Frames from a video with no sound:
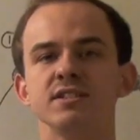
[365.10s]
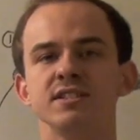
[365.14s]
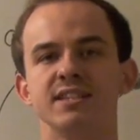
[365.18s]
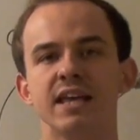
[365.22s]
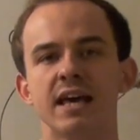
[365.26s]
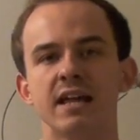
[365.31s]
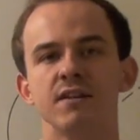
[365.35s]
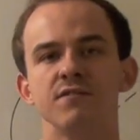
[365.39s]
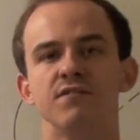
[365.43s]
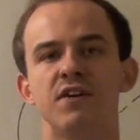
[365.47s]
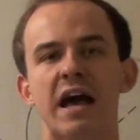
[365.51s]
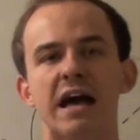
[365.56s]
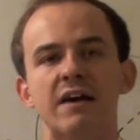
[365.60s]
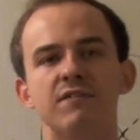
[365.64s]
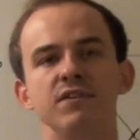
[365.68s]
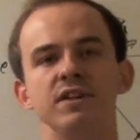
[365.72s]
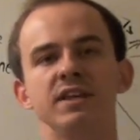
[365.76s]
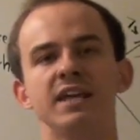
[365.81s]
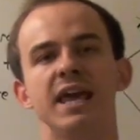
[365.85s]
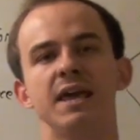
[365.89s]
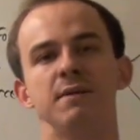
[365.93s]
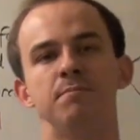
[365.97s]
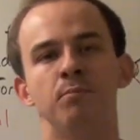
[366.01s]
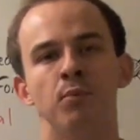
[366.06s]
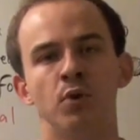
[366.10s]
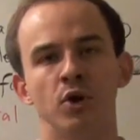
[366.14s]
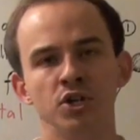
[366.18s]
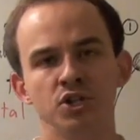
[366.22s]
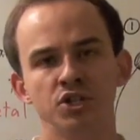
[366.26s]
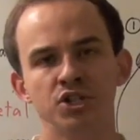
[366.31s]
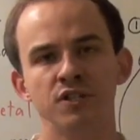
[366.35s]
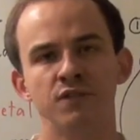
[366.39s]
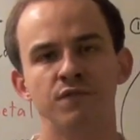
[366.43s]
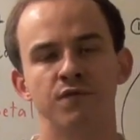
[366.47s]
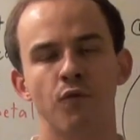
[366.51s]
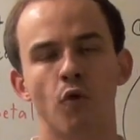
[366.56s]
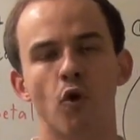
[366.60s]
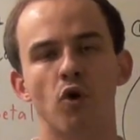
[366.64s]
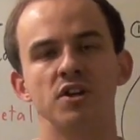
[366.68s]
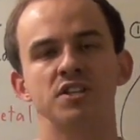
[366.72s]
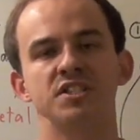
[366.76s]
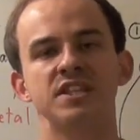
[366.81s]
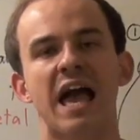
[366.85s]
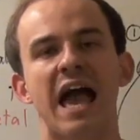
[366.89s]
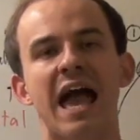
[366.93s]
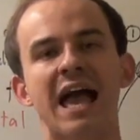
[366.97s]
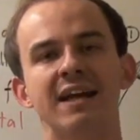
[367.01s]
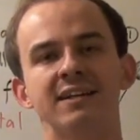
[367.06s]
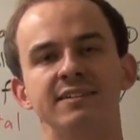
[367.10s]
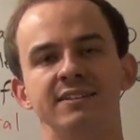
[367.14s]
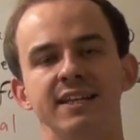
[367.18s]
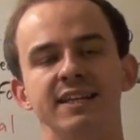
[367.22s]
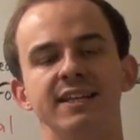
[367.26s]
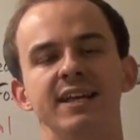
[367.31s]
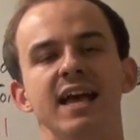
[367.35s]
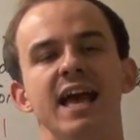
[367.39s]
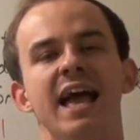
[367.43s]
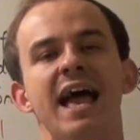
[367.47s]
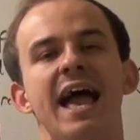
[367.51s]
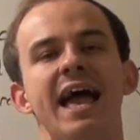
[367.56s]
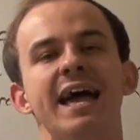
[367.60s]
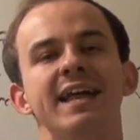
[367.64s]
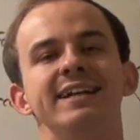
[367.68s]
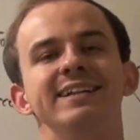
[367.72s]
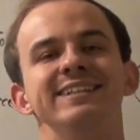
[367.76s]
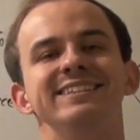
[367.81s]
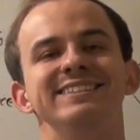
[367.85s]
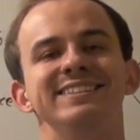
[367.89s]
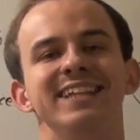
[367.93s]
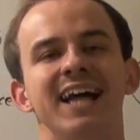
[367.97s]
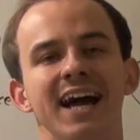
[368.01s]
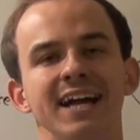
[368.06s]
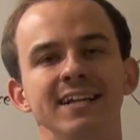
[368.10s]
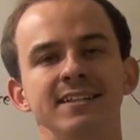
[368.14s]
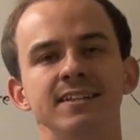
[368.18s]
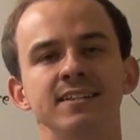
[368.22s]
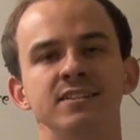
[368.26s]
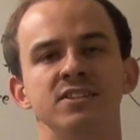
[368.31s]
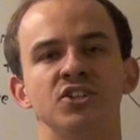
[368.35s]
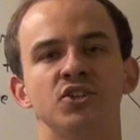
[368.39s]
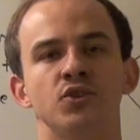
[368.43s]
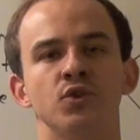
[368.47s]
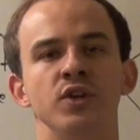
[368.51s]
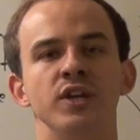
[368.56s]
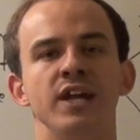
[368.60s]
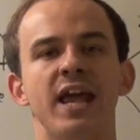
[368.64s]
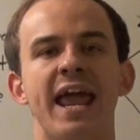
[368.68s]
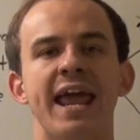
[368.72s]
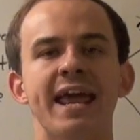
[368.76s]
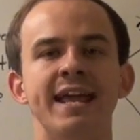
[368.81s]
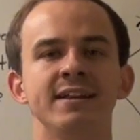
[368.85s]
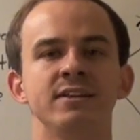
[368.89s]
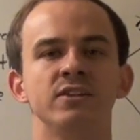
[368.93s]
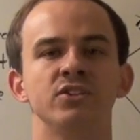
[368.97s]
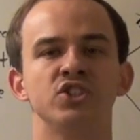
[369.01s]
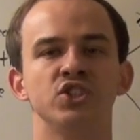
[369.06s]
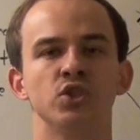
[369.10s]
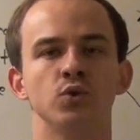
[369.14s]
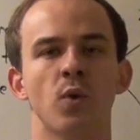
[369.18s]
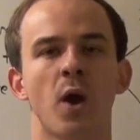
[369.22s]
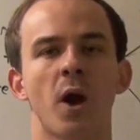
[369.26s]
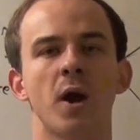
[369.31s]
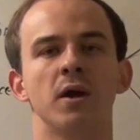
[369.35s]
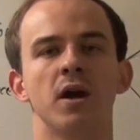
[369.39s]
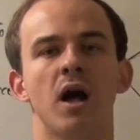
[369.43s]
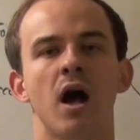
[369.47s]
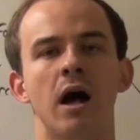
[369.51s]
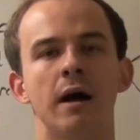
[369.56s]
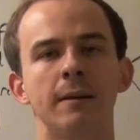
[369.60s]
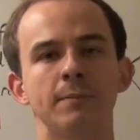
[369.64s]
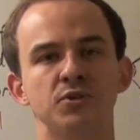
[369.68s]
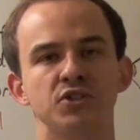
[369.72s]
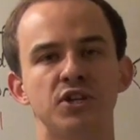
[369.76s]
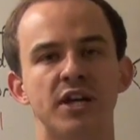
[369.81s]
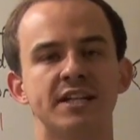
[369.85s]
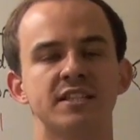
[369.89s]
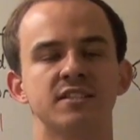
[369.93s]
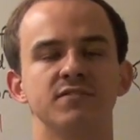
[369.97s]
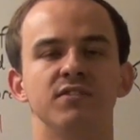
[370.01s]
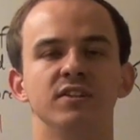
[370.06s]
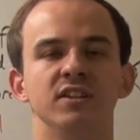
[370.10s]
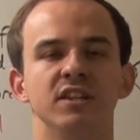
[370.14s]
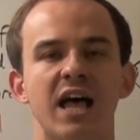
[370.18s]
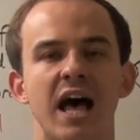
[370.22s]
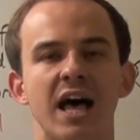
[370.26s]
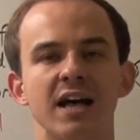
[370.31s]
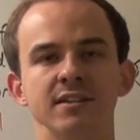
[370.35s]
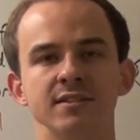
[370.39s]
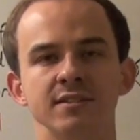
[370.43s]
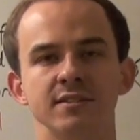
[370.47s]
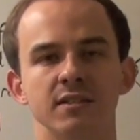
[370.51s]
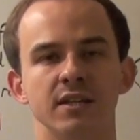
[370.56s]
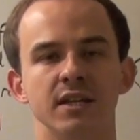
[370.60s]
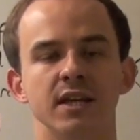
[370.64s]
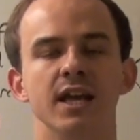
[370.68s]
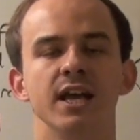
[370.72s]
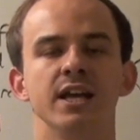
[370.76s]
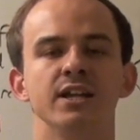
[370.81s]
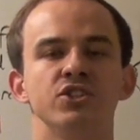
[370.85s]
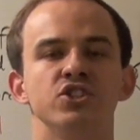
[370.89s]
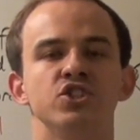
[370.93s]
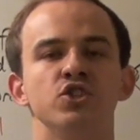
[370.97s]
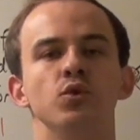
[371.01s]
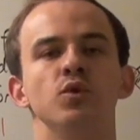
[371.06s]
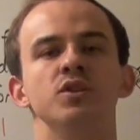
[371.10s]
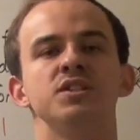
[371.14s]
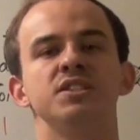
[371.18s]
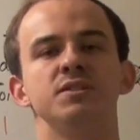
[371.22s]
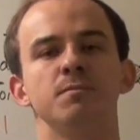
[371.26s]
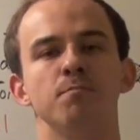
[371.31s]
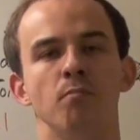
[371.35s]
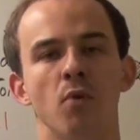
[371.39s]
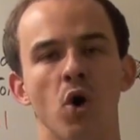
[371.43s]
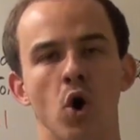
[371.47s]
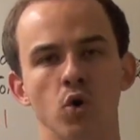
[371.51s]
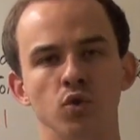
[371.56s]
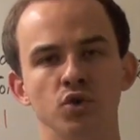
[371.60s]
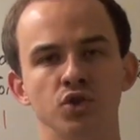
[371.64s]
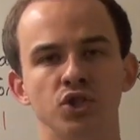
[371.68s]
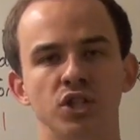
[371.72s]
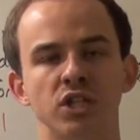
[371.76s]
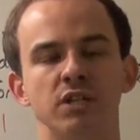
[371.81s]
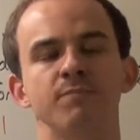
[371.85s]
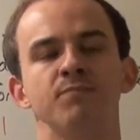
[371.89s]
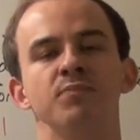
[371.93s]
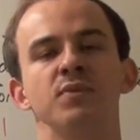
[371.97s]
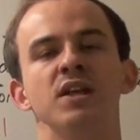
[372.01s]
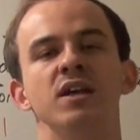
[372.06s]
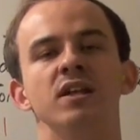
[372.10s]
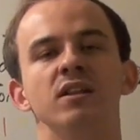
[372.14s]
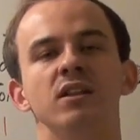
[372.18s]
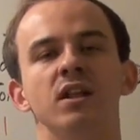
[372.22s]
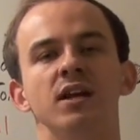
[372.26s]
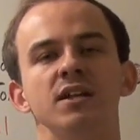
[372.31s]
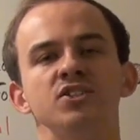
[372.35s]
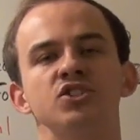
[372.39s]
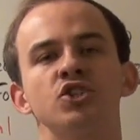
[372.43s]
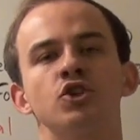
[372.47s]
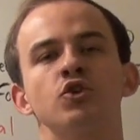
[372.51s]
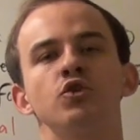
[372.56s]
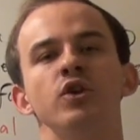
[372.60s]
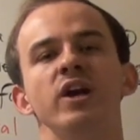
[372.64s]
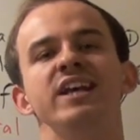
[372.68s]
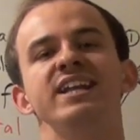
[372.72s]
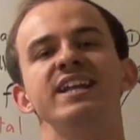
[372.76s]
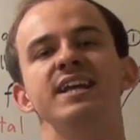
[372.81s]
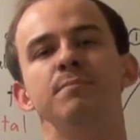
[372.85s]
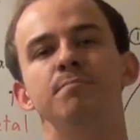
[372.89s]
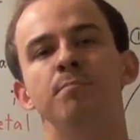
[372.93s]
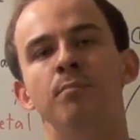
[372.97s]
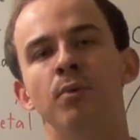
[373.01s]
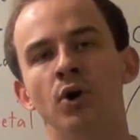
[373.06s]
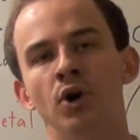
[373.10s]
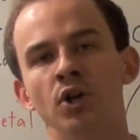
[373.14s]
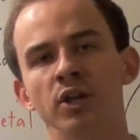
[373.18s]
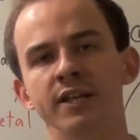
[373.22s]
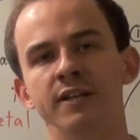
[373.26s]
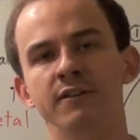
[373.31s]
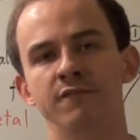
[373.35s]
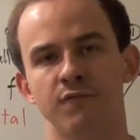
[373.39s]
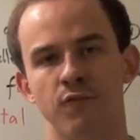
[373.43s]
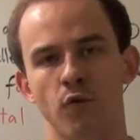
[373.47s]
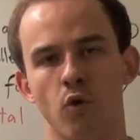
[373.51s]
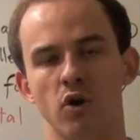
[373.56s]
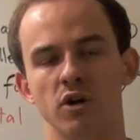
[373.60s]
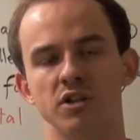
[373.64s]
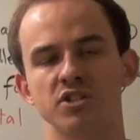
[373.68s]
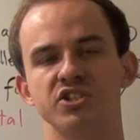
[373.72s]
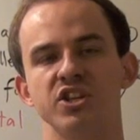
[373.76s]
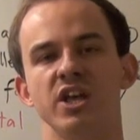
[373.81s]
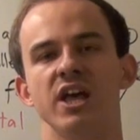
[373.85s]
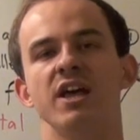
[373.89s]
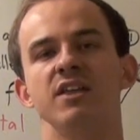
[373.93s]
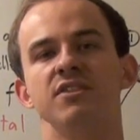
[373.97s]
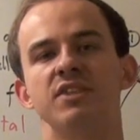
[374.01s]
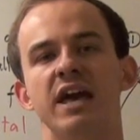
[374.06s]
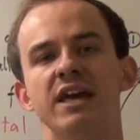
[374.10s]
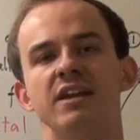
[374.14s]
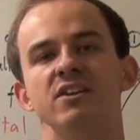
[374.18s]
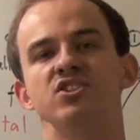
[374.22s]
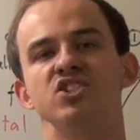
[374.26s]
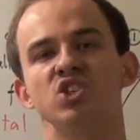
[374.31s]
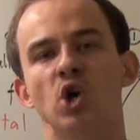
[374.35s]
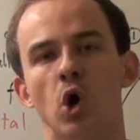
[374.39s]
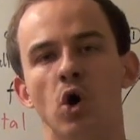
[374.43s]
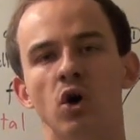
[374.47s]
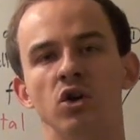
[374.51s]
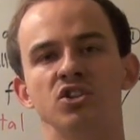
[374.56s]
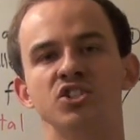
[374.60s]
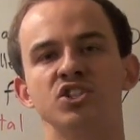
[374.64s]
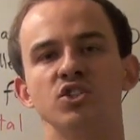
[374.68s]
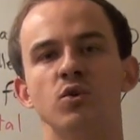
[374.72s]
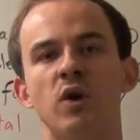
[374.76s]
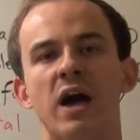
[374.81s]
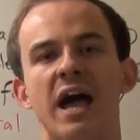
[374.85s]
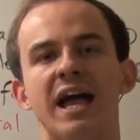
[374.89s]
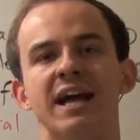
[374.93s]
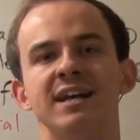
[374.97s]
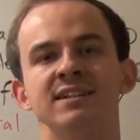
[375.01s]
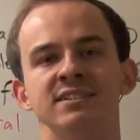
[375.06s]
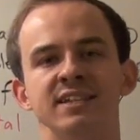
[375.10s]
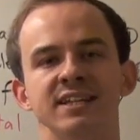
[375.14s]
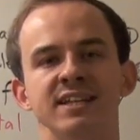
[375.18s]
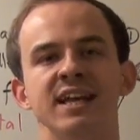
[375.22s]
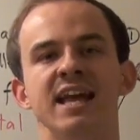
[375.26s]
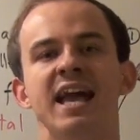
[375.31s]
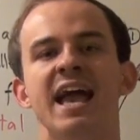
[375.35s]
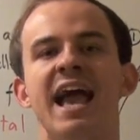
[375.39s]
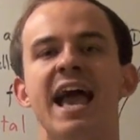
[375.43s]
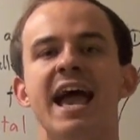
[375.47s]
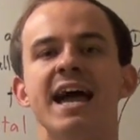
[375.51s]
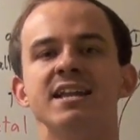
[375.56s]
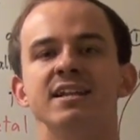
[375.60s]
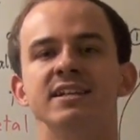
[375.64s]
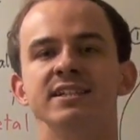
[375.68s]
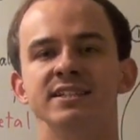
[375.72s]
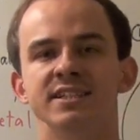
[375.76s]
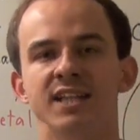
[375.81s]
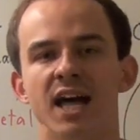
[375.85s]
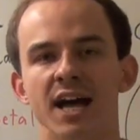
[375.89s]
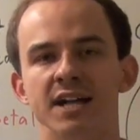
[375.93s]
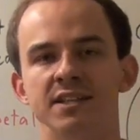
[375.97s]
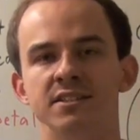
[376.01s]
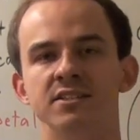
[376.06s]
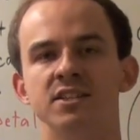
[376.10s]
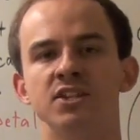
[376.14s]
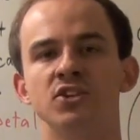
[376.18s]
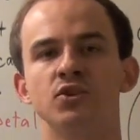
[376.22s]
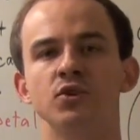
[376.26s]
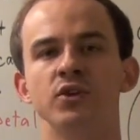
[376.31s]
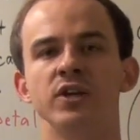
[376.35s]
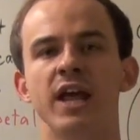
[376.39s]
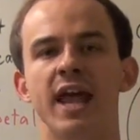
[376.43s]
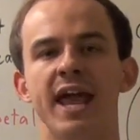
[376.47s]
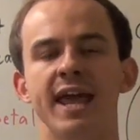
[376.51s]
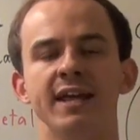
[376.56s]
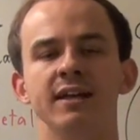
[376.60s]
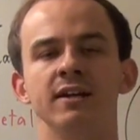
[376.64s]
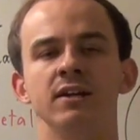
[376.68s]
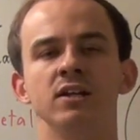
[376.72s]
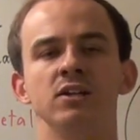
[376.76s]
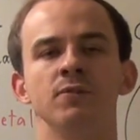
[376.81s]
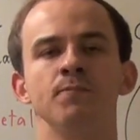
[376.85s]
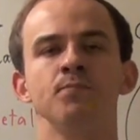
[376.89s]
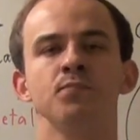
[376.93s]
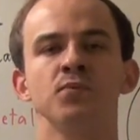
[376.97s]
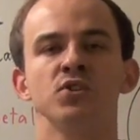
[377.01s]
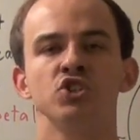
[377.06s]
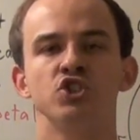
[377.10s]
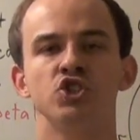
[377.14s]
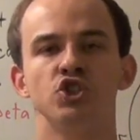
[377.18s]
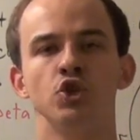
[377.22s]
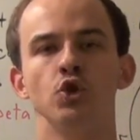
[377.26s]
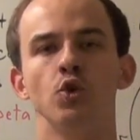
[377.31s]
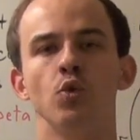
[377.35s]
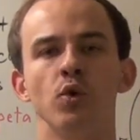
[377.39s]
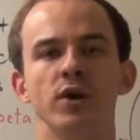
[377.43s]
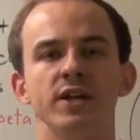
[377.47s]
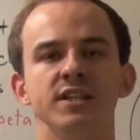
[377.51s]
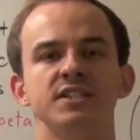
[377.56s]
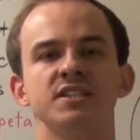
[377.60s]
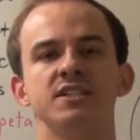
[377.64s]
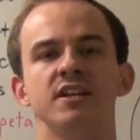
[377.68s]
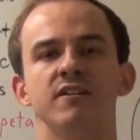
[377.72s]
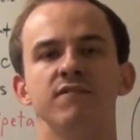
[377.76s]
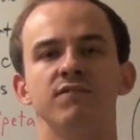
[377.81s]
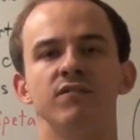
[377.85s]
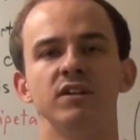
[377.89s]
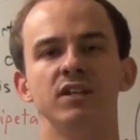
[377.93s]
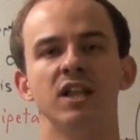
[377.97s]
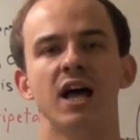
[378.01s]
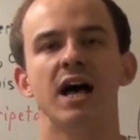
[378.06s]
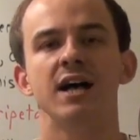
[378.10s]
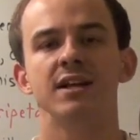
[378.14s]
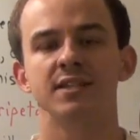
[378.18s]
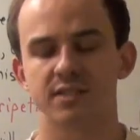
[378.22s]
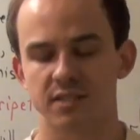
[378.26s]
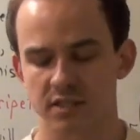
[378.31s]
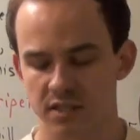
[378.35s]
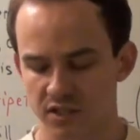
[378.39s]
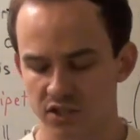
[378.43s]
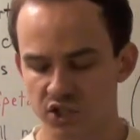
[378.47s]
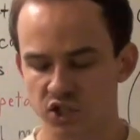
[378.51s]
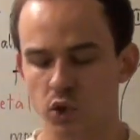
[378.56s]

instead of having a pushing force acting at a 90 degree angle to our object's velocity, to its motion, let's create a pulling force that is also acting at a 90 degree angle to its velocity.